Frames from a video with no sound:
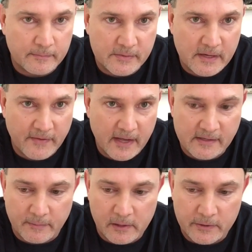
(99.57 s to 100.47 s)
see if I get
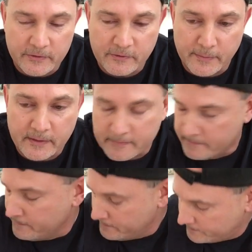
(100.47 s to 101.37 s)
some clues from it and
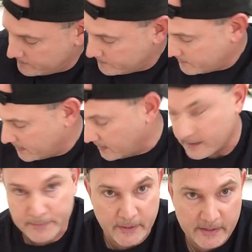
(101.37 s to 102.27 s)

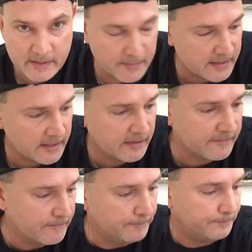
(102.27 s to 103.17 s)
experience it
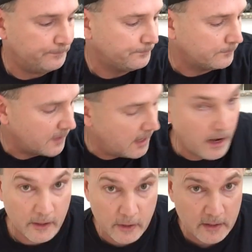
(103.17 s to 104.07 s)
myself.
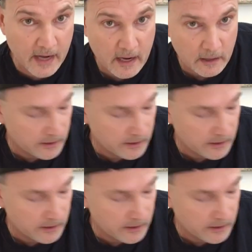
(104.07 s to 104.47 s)
A good guy to